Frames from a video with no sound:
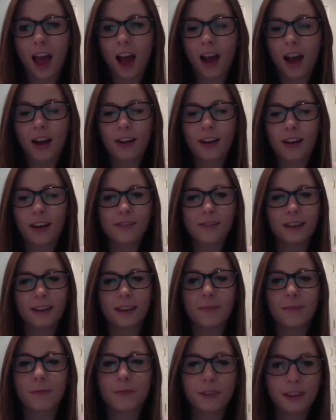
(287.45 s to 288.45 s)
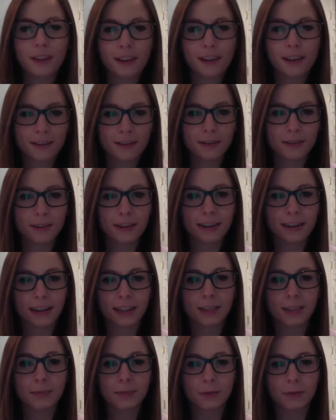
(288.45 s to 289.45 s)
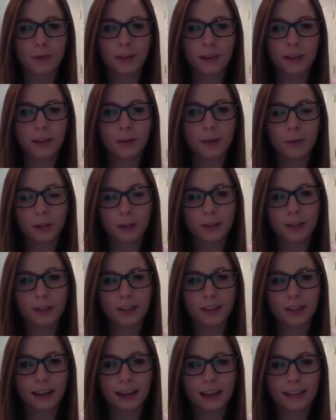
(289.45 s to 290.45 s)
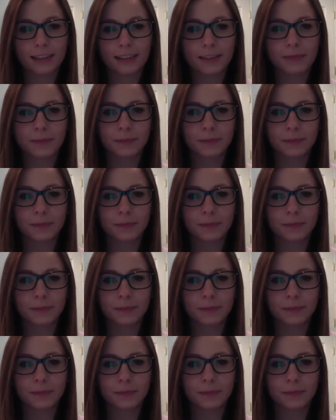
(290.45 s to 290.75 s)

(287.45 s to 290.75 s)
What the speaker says: All right, moving on to our next movie, which Krista has.